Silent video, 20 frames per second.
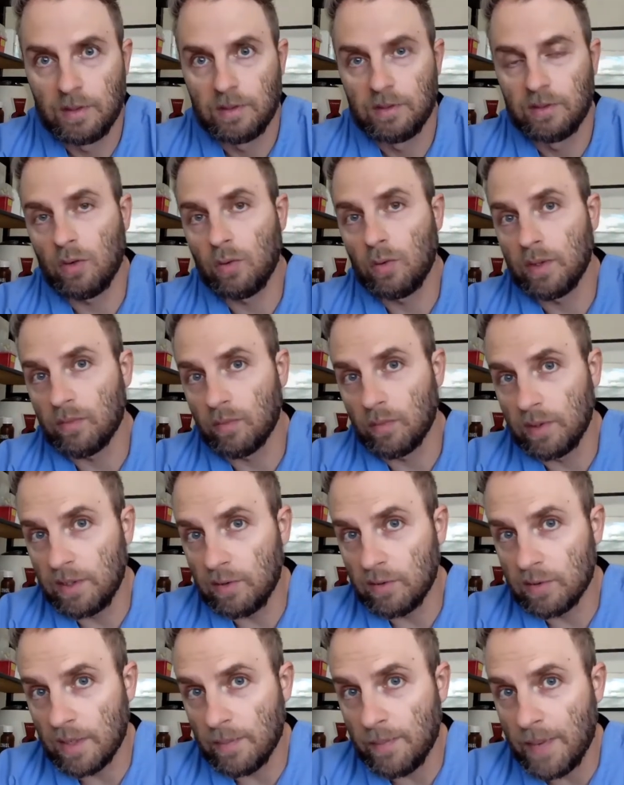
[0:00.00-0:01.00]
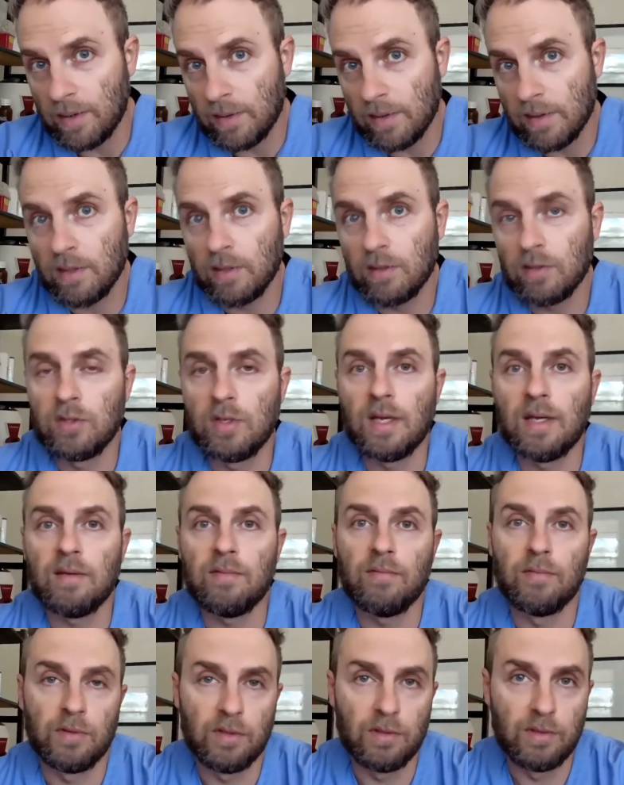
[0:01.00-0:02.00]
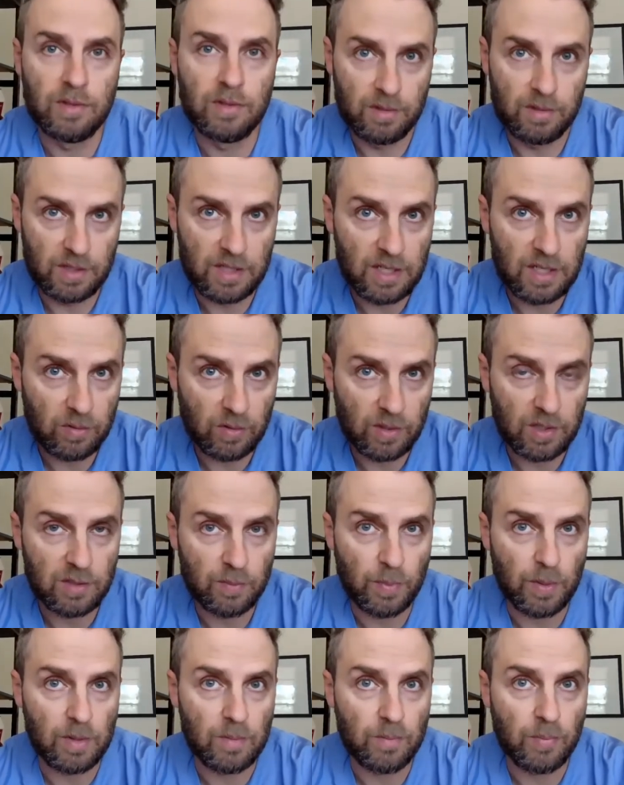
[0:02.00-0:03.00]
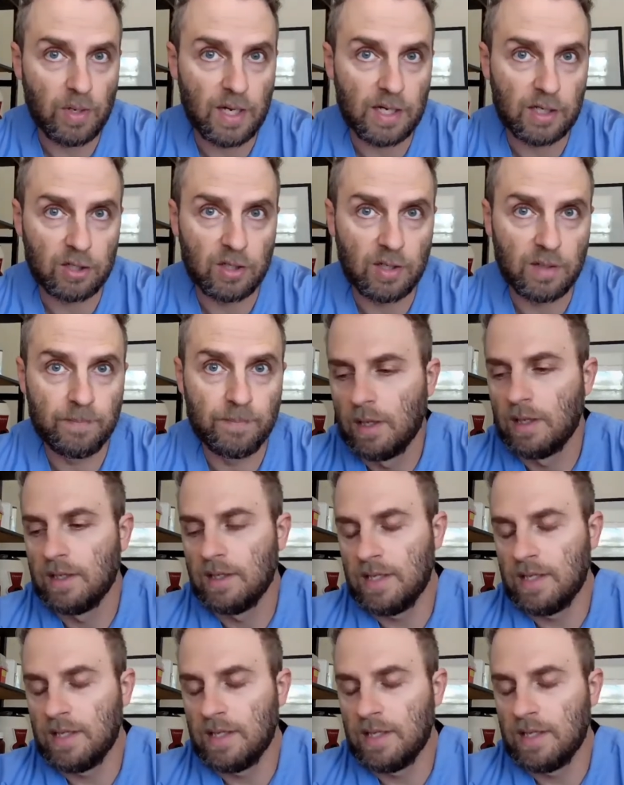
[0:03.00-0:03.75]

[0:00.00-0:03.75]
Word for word: So with reduced amount of those, you have decreased sperm production.